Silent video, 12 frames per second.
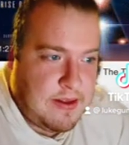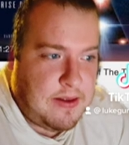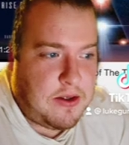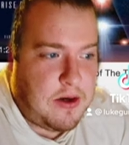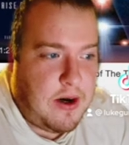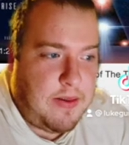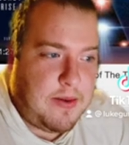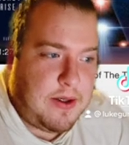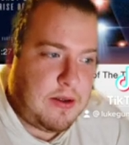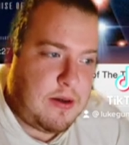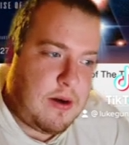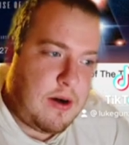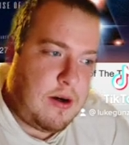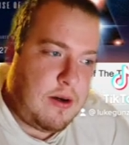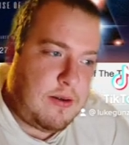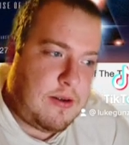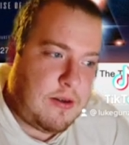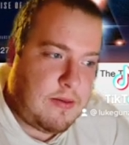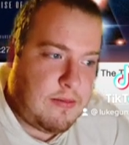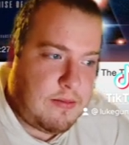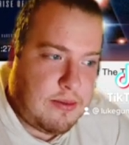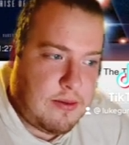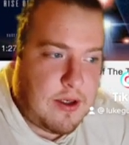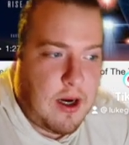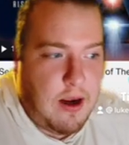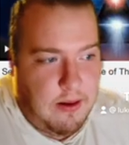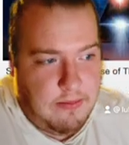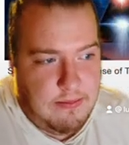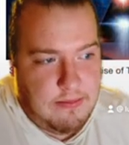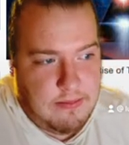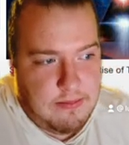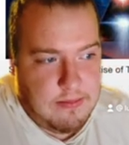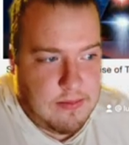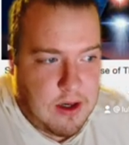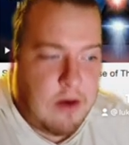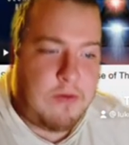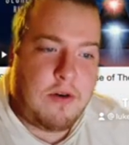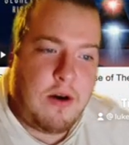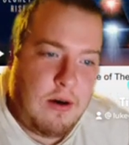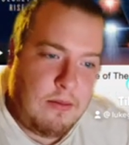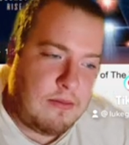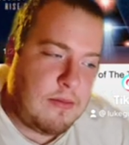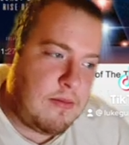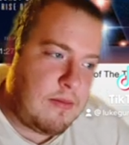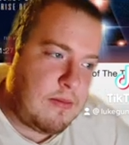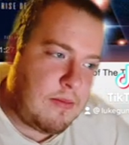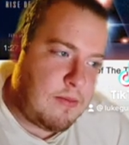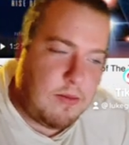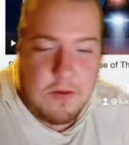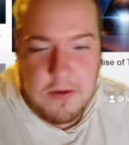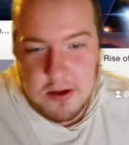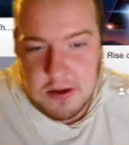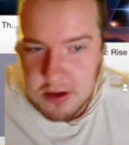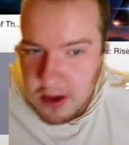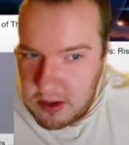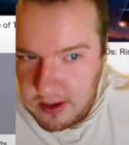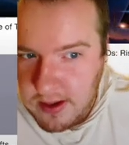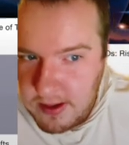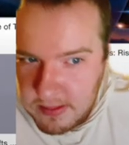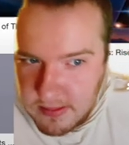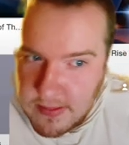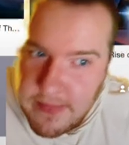described as large, silent, hovering, moving slowly,